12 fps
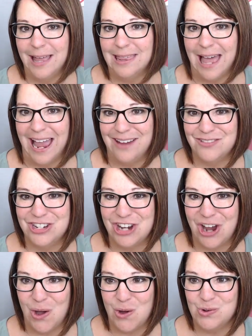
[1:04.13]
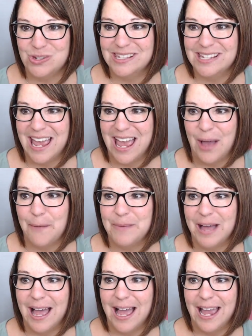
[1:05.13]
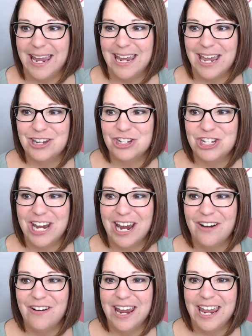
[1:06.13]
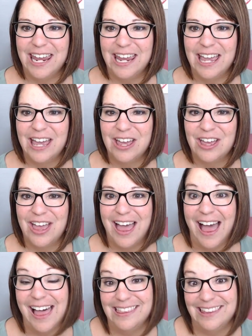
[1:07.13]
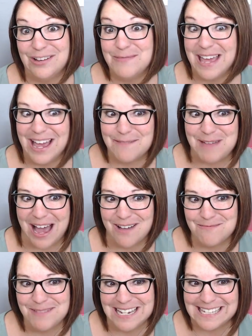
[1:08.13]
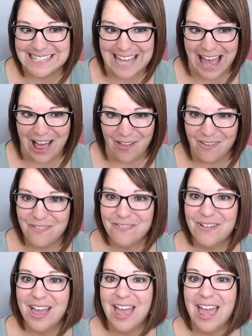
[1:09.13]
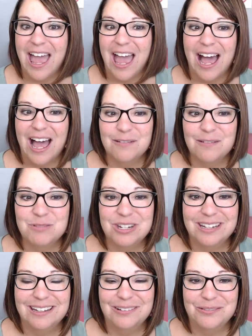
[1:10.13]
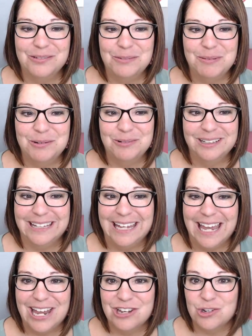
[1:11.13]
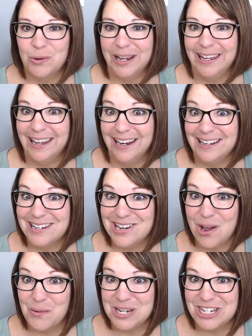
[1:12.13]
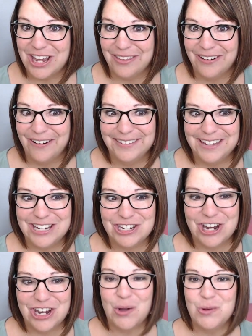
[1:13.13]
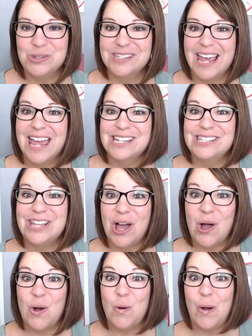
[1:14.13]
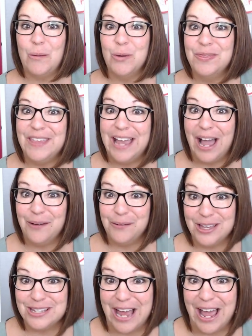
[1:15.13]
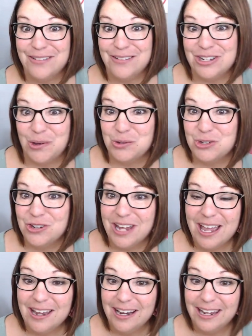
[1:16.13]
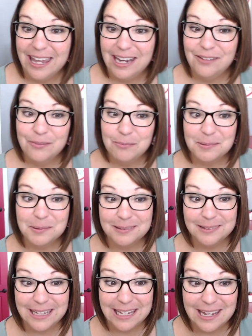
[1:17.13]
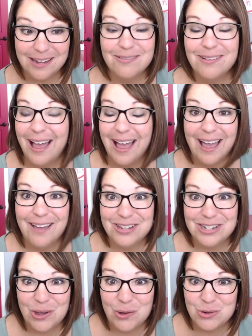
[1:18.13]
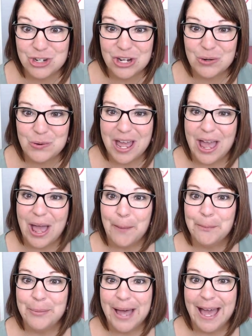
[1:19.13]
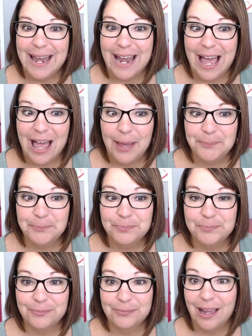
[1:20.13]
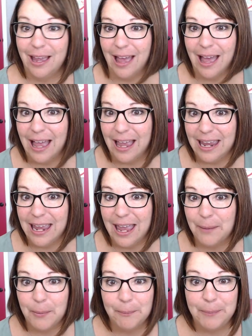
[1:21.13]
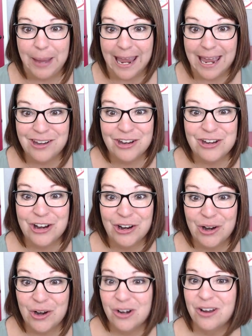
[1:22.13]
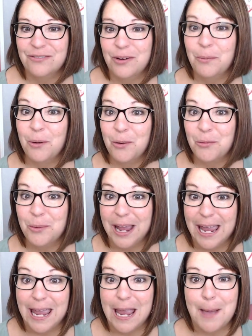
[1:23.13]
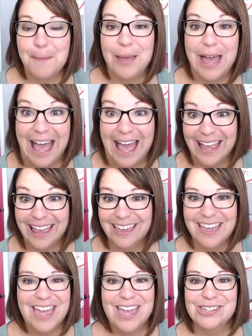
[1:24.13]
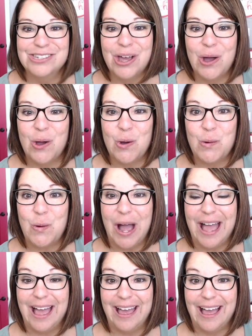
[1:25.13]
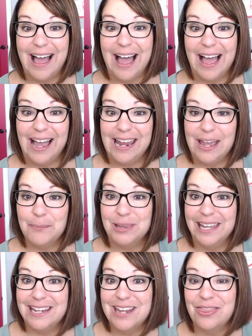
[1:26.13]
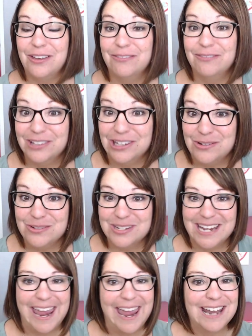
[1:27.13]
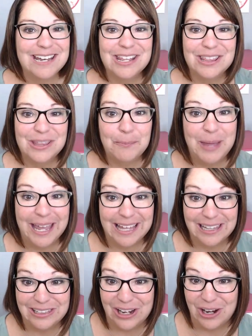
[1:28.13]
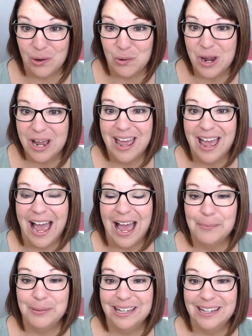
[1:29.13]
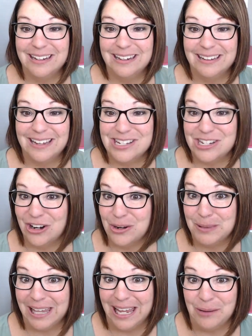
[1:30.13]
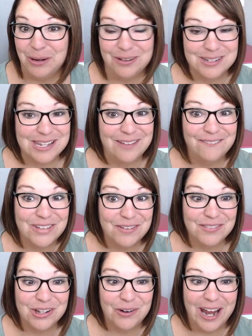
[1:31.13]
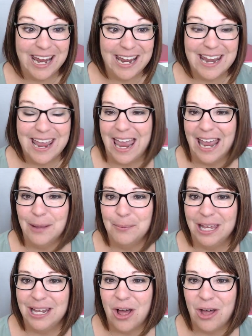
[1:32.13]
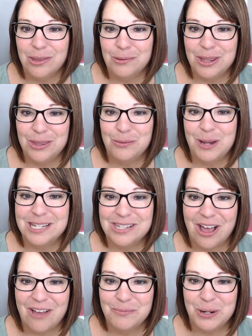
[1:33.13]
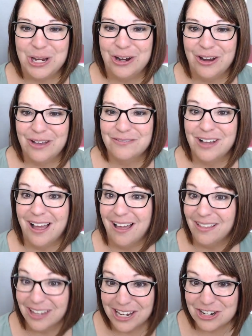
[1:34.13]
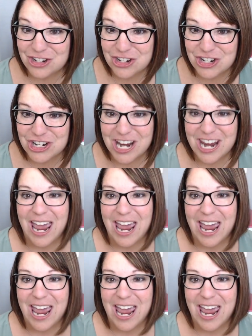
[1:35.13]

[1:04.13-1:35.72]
live shows by sharing a little bit about myself. Um, We've been really enjoying getting to know each other on these shows. So one thing I realized I haven't told you yet, and I can't even believe I haven't told you, but um, I am a band nerd from way back. So I played the flute and the piccolo. I played, I started playing when I was in the fifth grade, and I played all the way through my sophomore year of college.